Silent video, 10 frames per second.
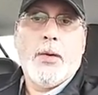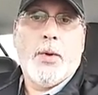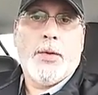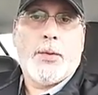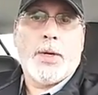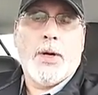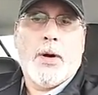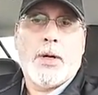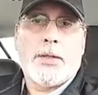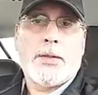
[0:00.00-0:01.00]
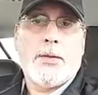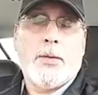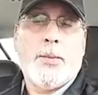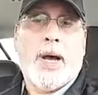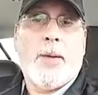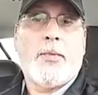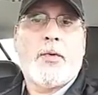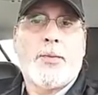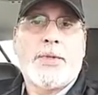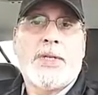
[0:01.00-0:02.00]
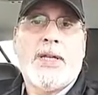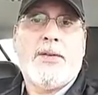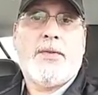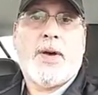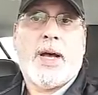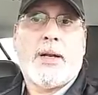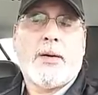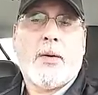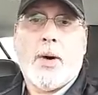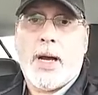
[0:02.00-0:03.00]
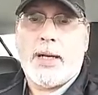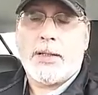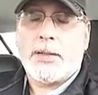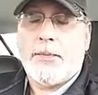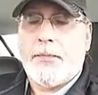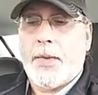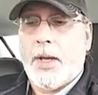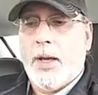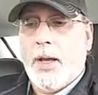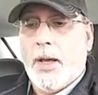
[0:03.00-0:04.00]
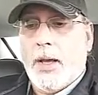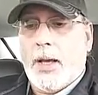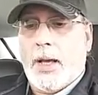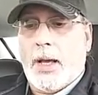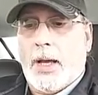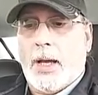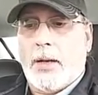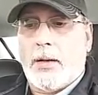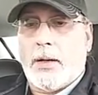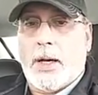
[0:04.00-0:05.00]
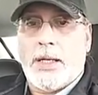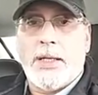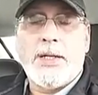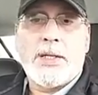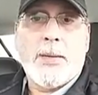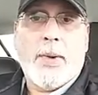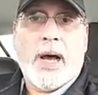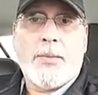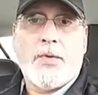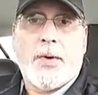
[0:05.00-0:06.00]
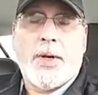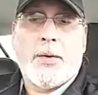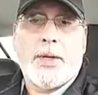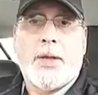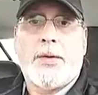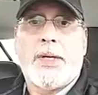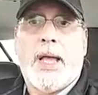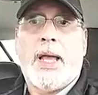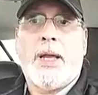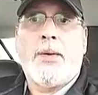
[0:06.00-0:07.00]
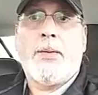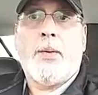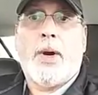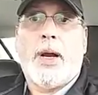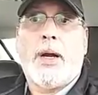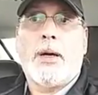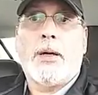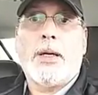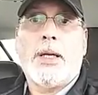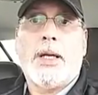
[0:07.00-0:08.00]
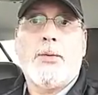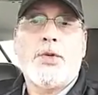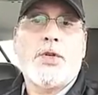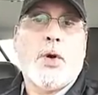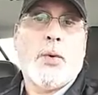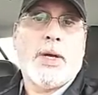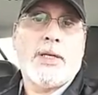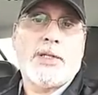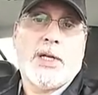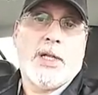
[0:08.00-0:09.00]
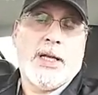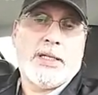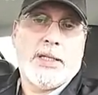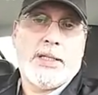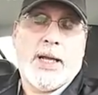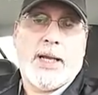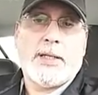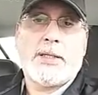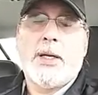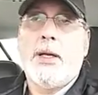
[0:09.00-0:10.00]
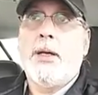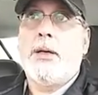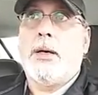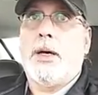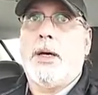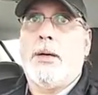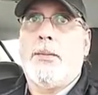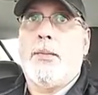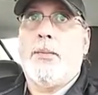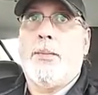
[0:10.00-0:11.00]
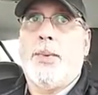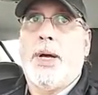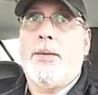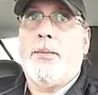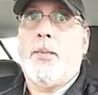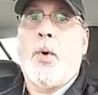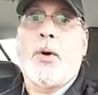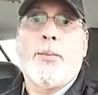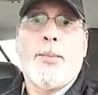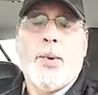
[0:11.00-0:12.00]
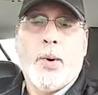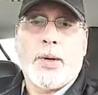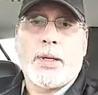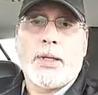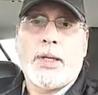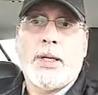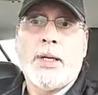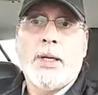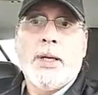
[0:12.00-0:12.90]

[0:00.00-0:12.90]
with regards to Bob from Steenfott Aquatics. And I did see Bob's video the other day where he was showing his neglected tanks, but more importantly,